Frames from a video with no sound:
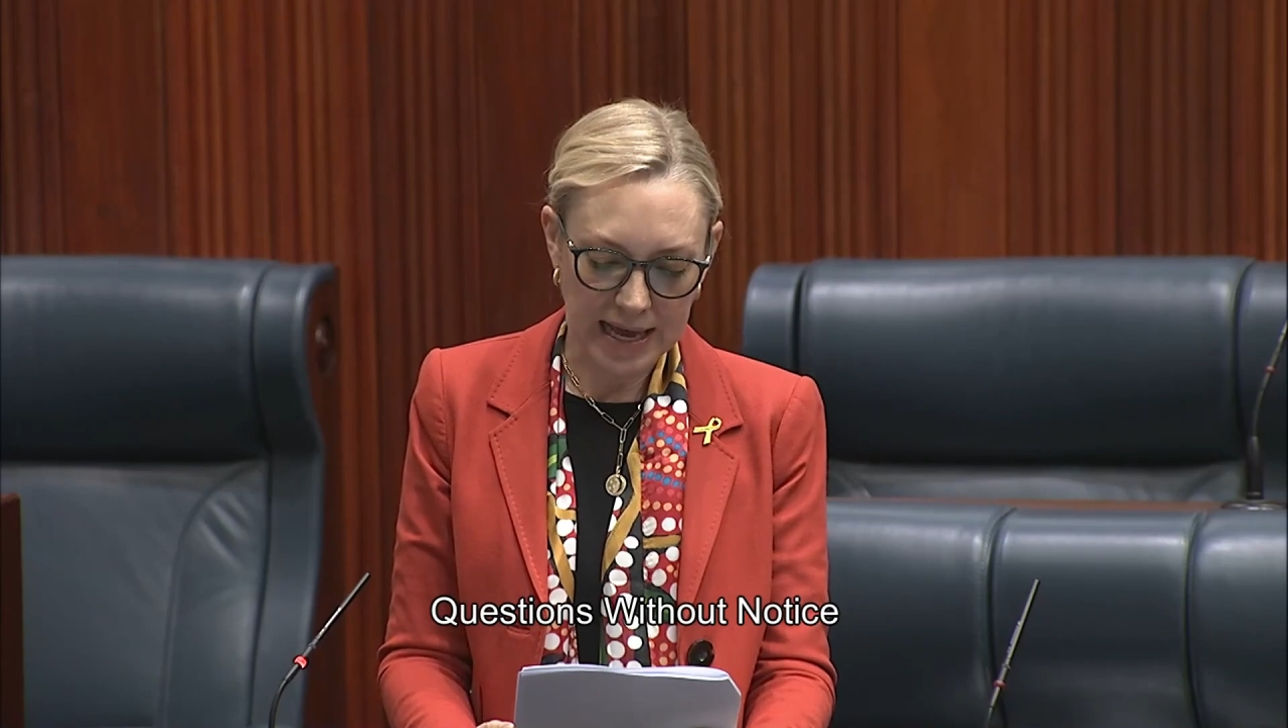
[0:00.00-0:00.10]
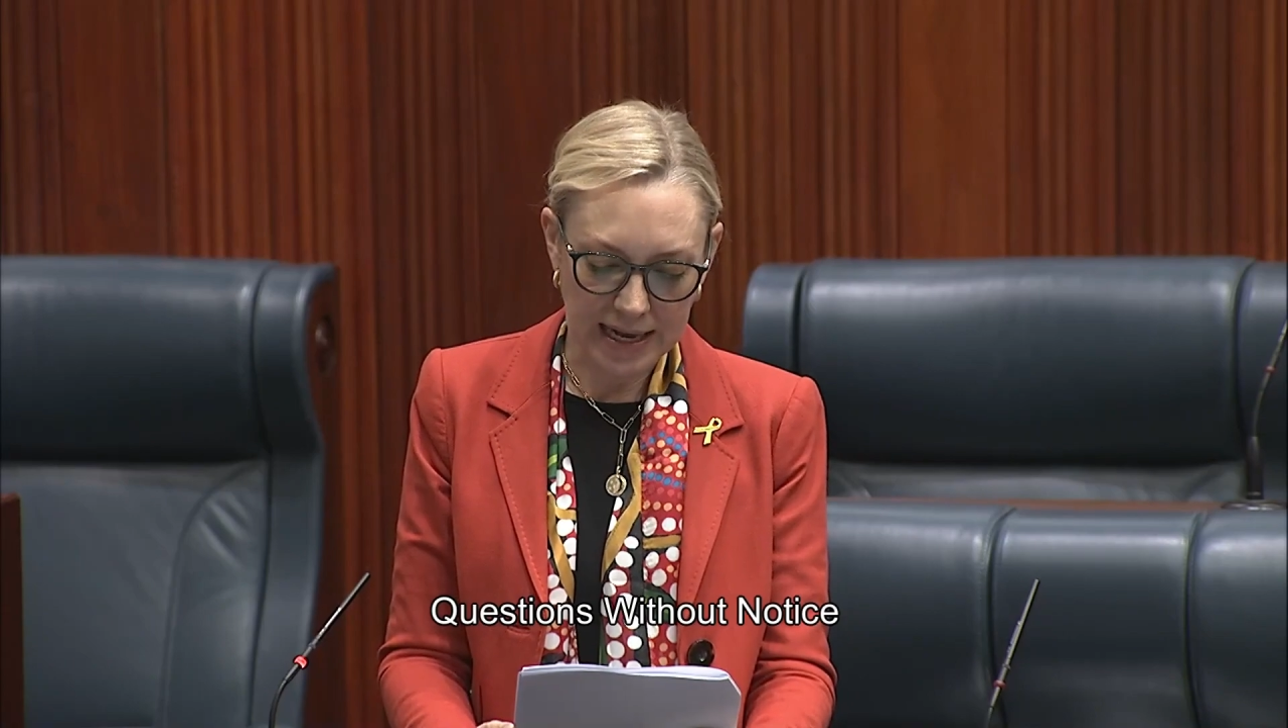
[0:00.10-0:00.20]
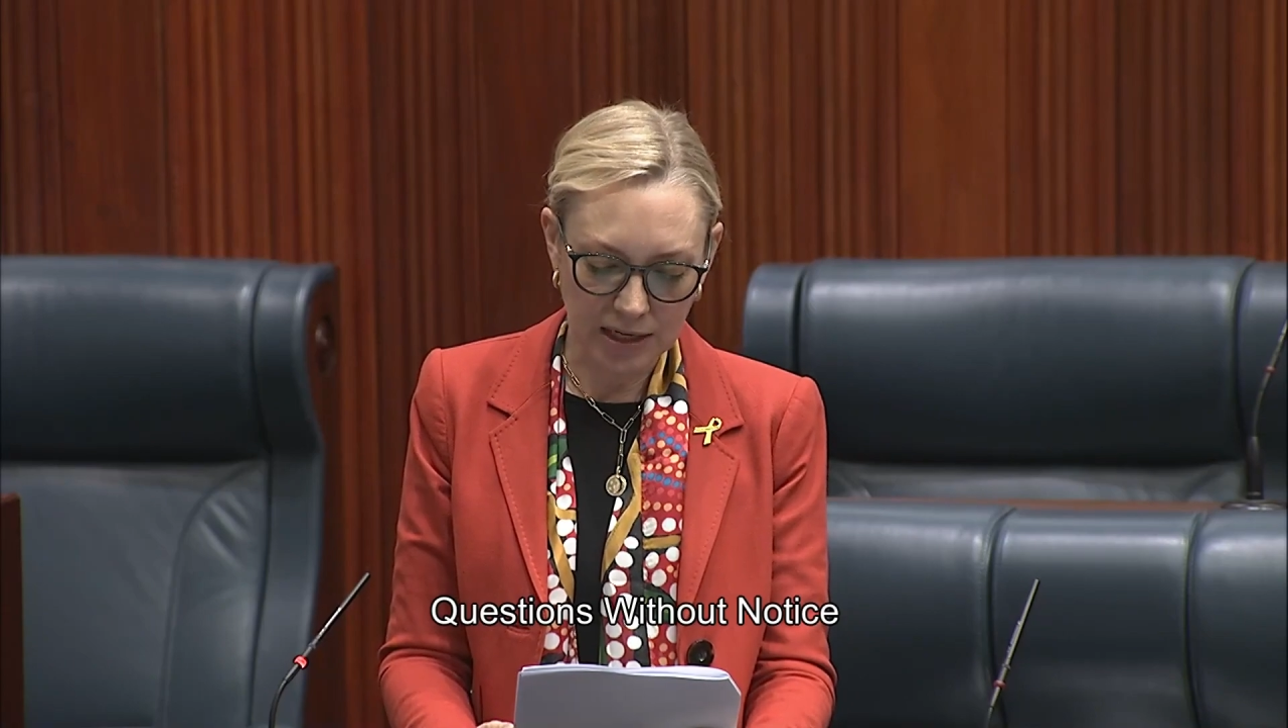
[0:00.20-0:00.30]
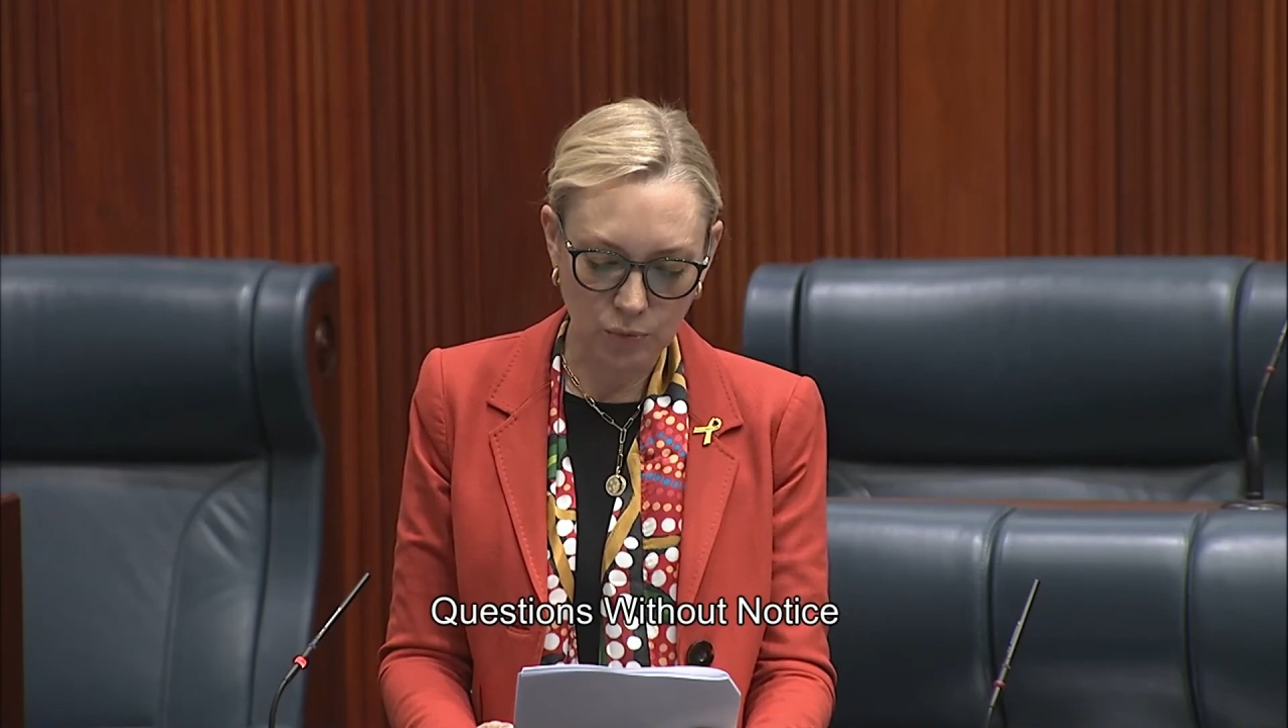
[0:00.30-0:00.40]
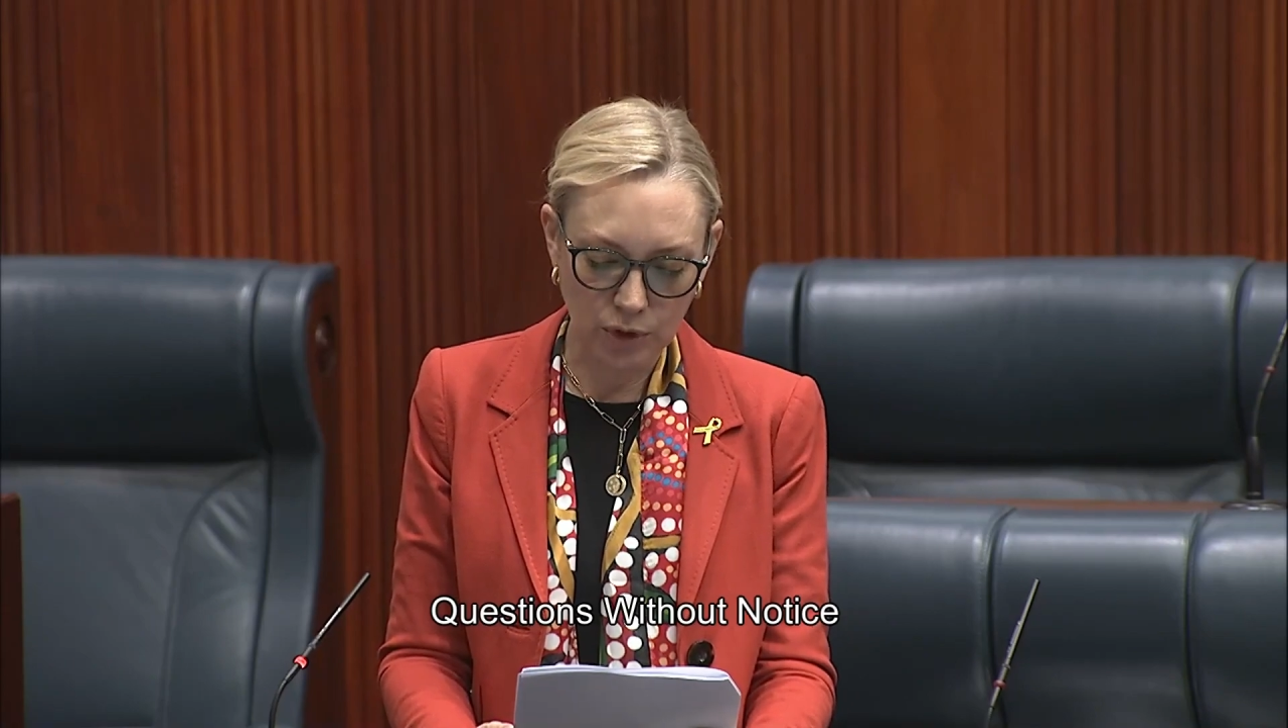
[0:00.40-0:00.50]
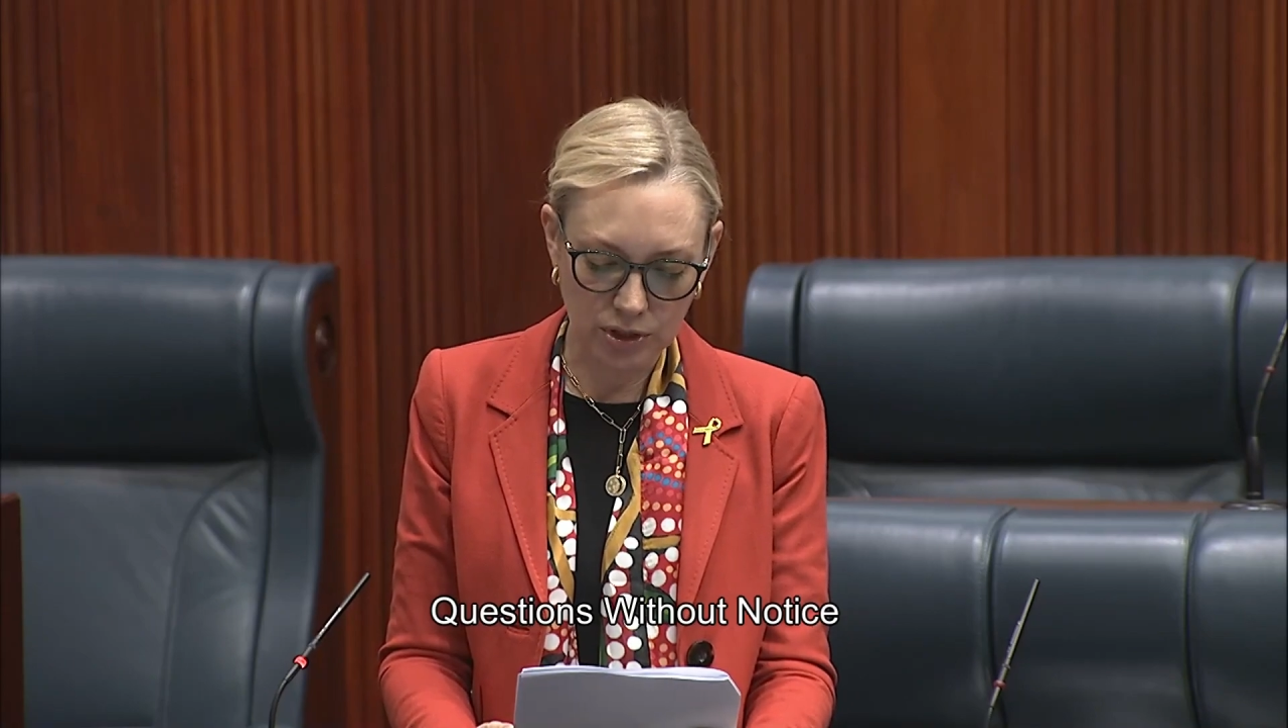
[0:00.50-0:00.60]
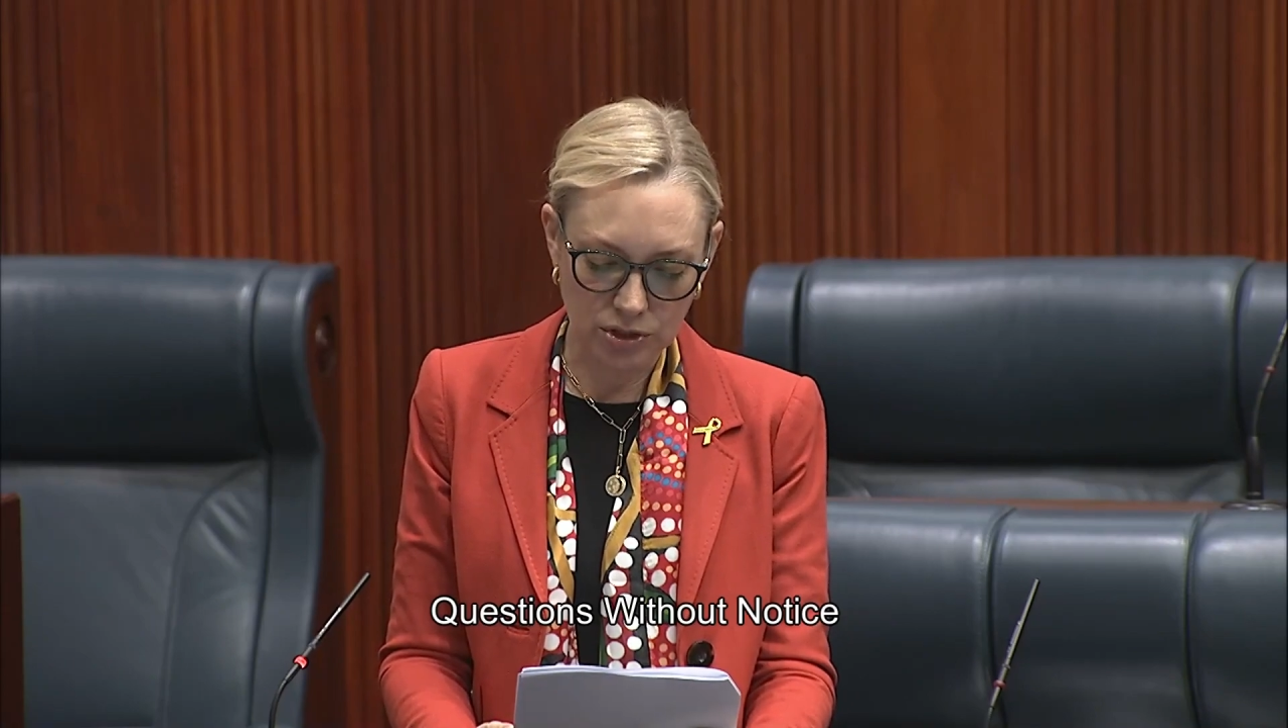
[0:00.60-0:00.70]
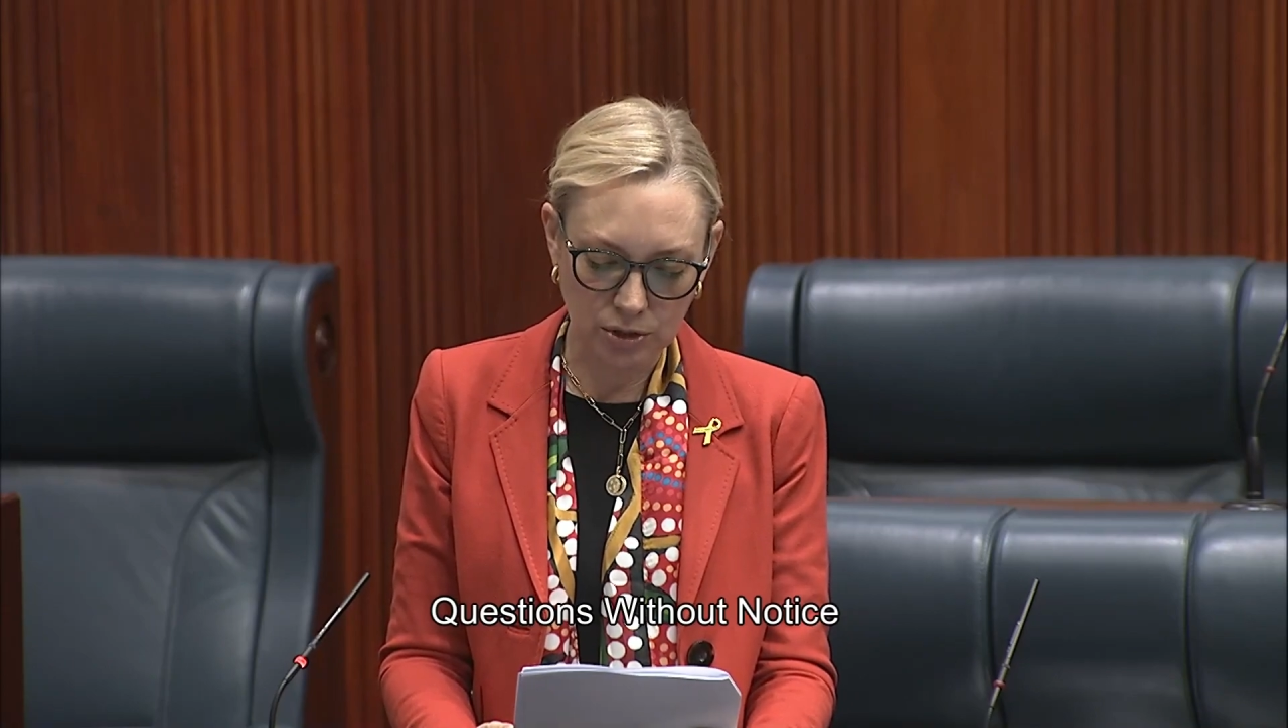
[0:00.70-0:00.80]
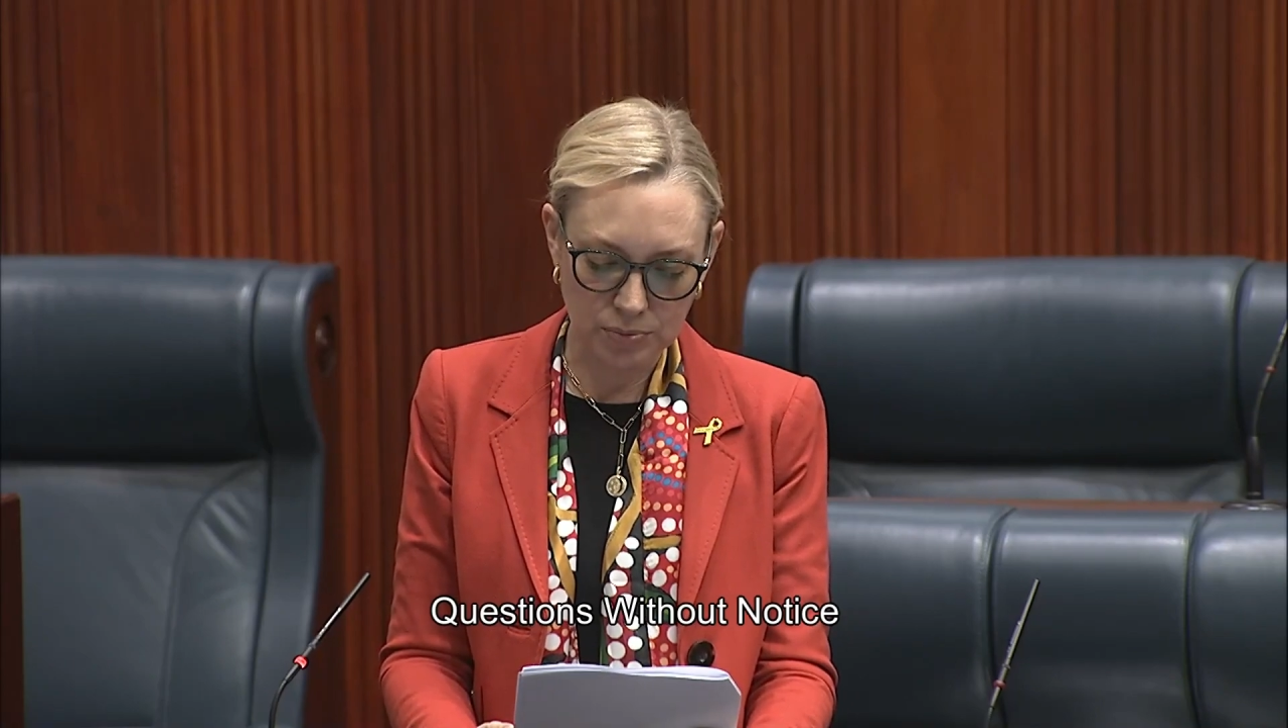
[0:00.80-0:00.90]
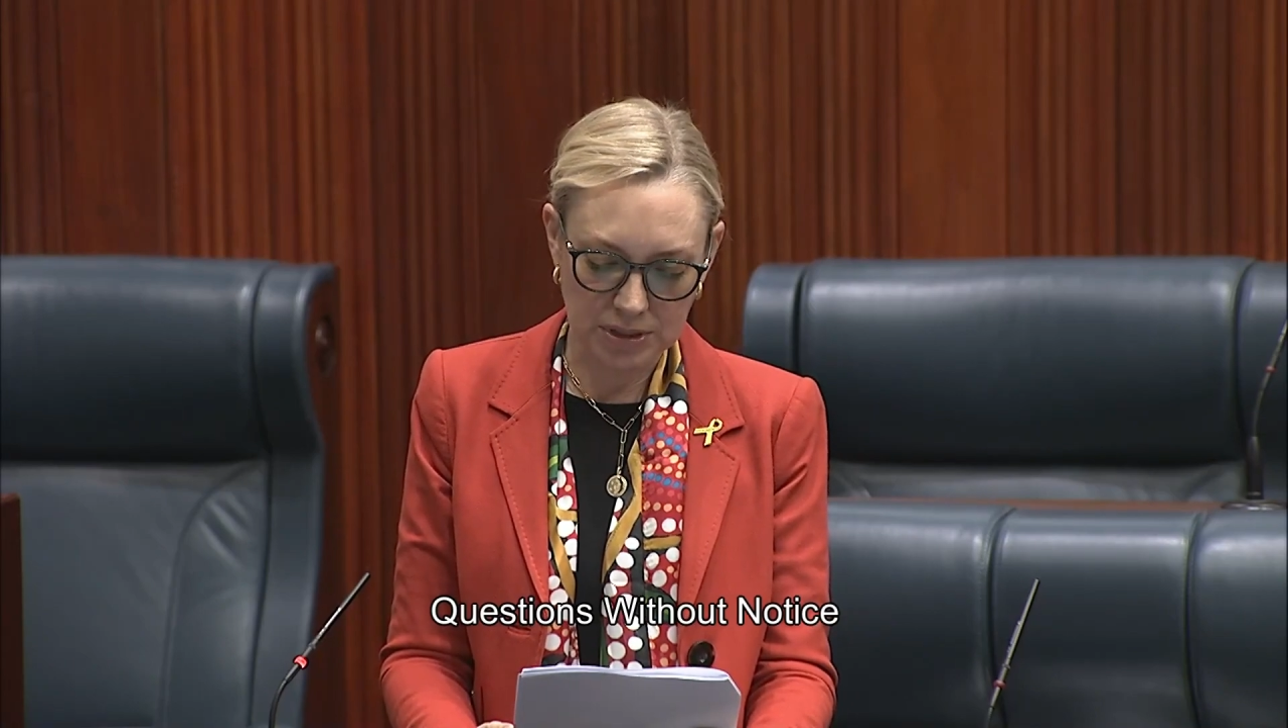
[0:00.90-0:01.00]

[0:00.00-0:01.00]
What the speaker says: adding workshops